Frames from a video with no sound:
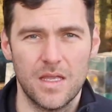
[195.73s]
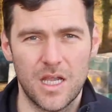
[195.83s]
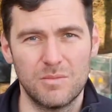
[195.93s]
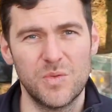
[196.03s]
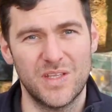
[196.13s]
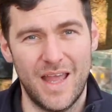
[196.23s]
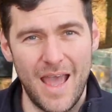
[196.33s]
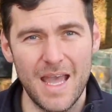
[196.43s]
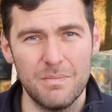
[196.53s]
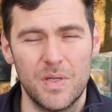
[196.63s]
Comes with an
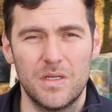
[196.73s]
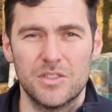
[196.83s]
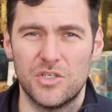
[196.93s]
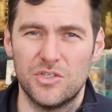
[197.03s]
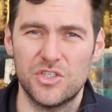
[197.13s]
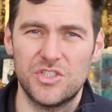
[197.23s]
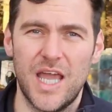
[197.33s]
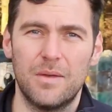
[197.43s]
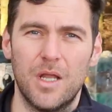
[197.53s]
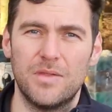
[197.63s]
app, so you just
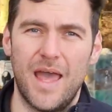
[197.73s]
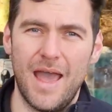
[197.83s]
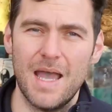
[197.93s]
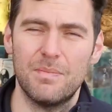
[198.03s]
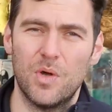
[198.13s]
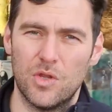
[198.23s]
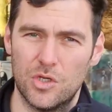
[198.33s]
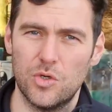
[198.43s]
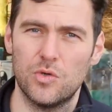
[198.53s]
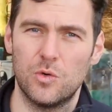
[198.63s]
download the app on the
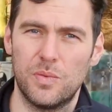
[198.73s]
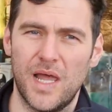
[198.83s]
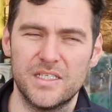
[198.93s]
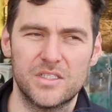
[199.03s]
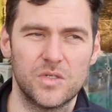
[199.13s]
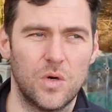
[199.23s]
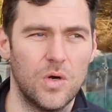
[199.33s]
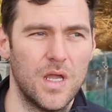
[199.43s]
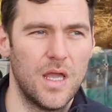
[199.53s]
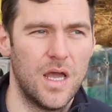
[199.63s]
Google Play Store,